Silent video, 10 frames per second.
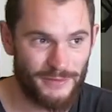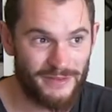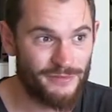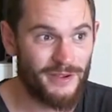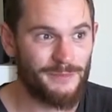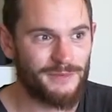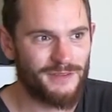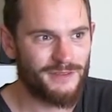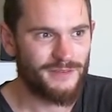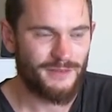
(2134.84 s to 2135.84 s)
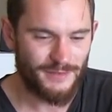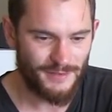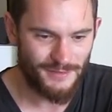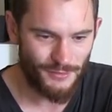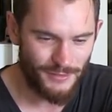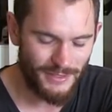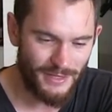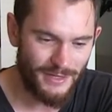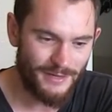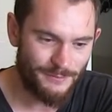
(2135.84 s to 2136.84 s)
reframed. Yeah. To suit
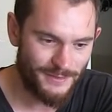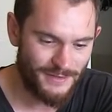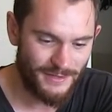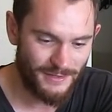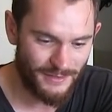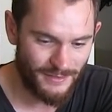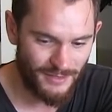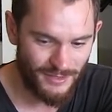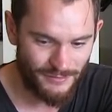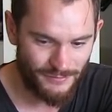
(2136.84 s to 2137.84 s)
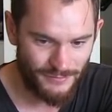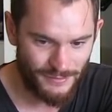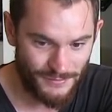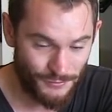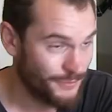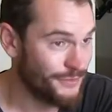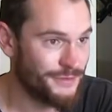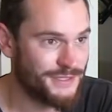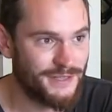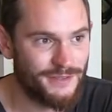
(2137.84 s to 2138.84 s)
a um, particular kind of story
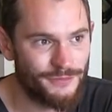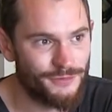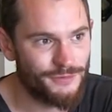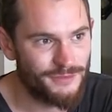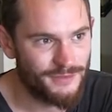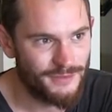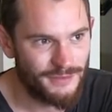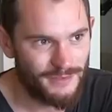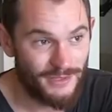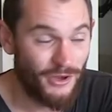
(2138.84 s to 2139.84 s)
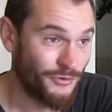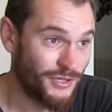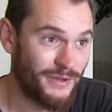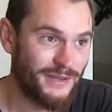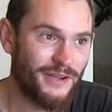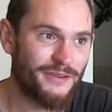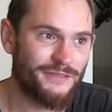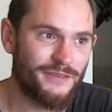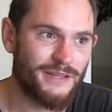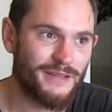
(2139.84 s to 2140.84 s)
or agenda or yeah. ongoing
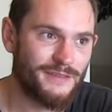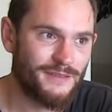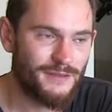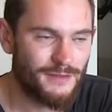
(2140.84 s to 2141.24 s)
narrative. I yeah, guess. because